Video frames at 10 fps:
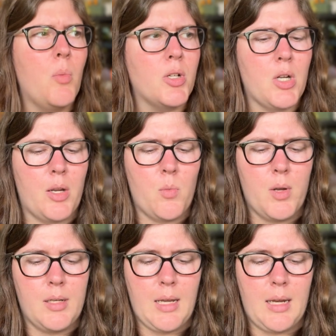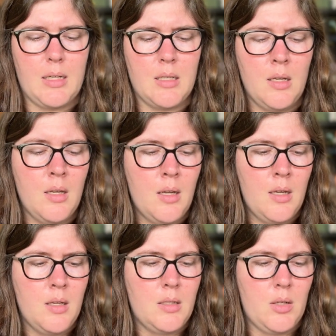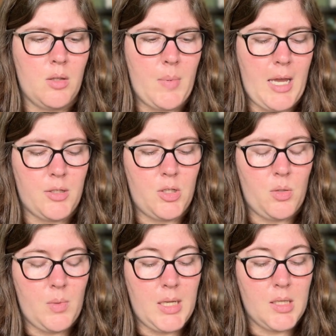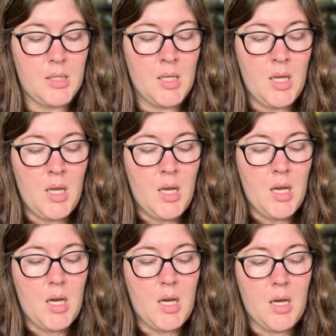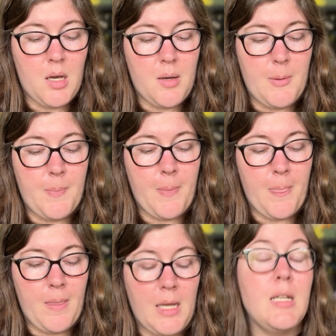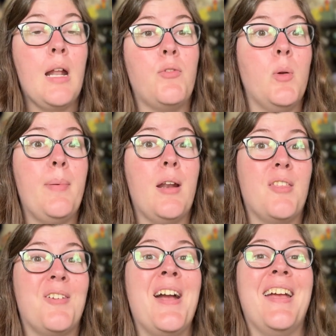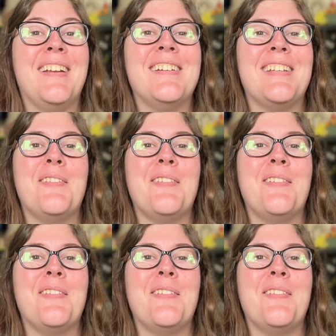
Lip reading: worked on it one night during the past 2 weeks. I did have to rip out a thread because I